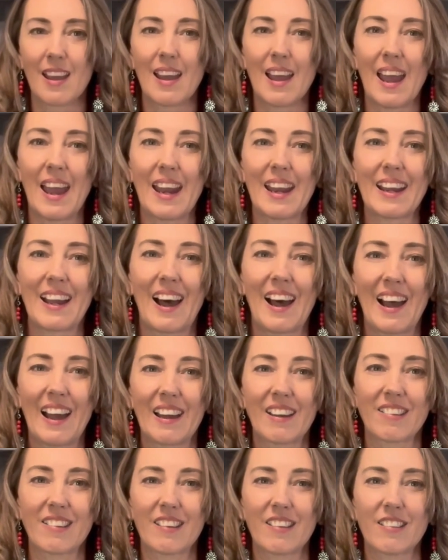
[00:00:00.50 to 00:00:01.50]
Hey
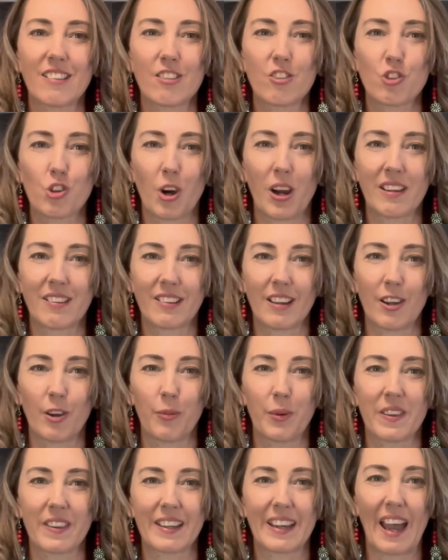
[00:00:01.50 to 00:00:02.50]
guys, this is Tressa
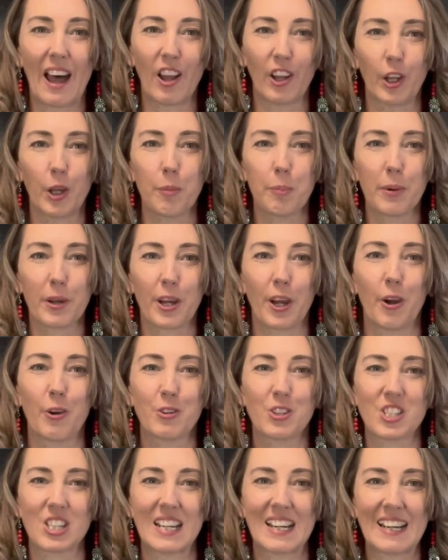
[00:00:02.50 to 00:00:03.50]
with Gallup
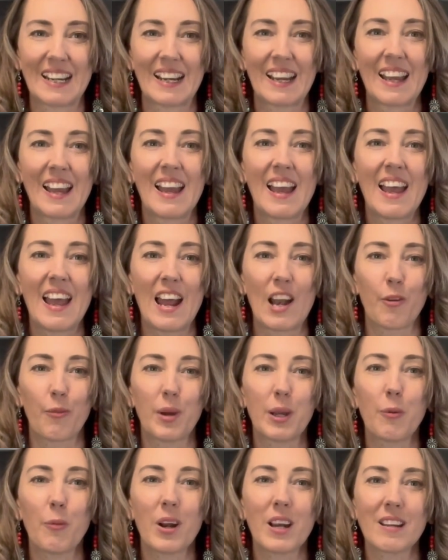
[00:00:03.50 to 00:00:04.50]
Coaching, and
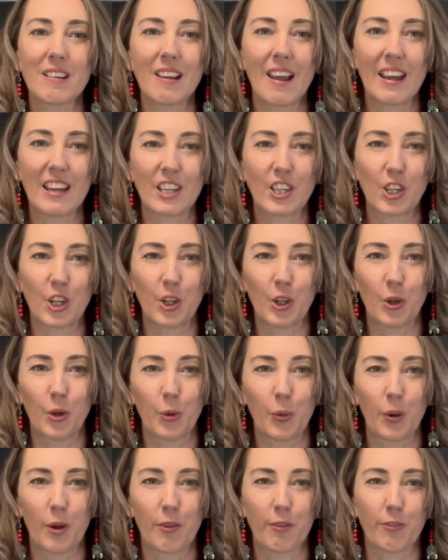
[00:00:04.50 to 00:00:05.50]
we want to take
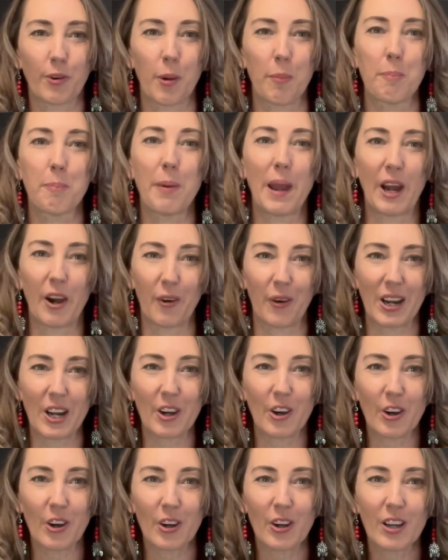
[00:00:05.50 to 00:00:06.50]
you from
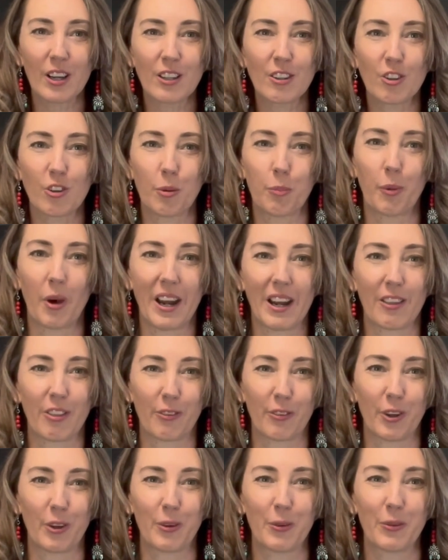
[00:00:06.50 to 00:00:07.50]
barrier to breakthrough.